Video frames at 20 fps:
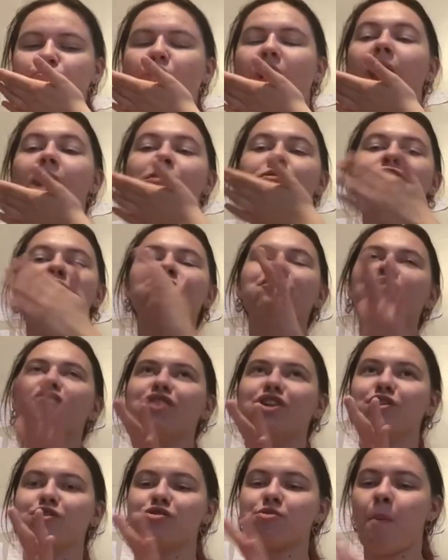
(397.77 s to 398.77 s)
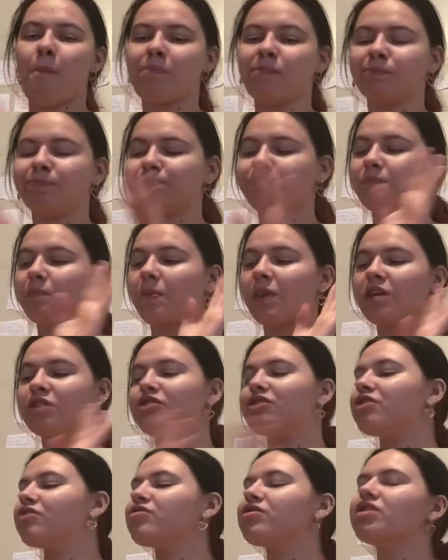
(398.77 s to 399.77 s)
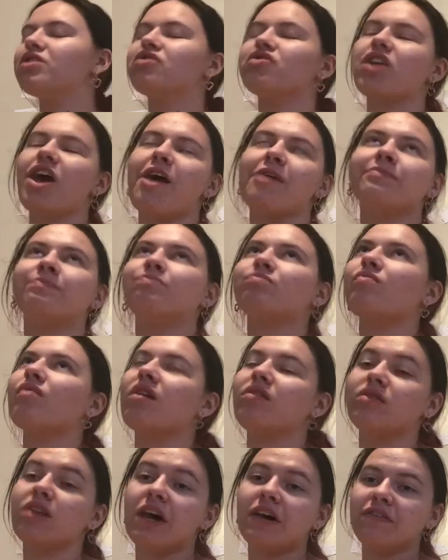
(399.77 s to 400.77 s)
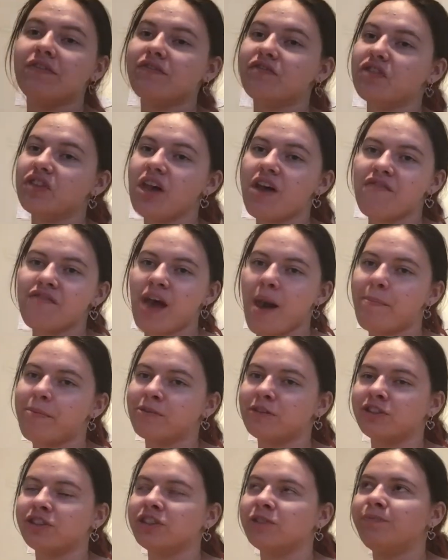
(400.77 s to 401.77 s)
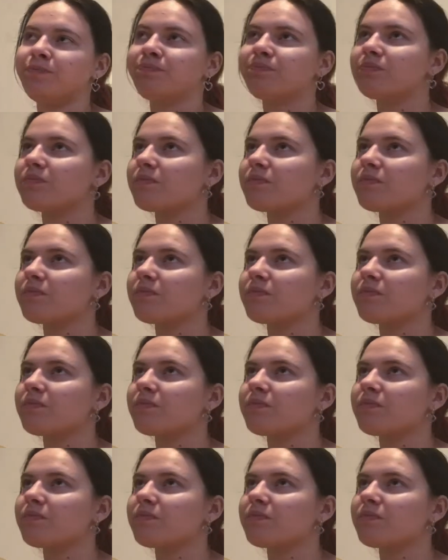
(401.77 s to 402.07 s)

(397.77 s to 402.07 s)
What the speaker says: I was confused. Still to this day, love that person.